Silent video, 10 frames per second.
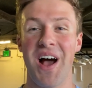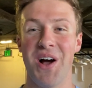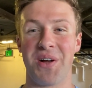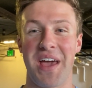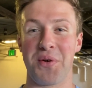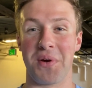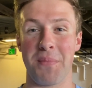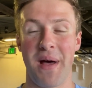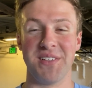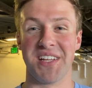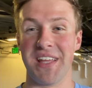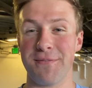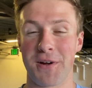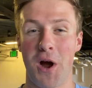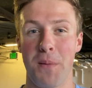Okay, we're about to leave
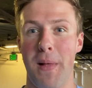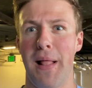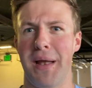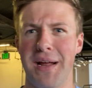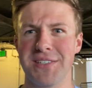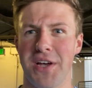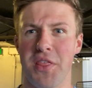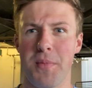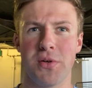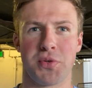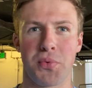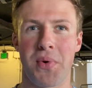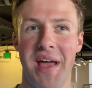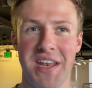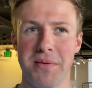for Carmel, and I saw the most
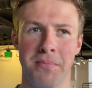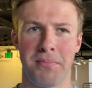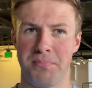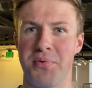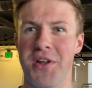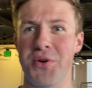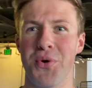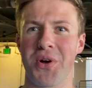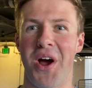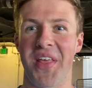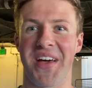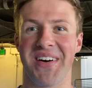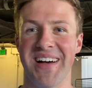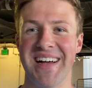random, pretty cool car though.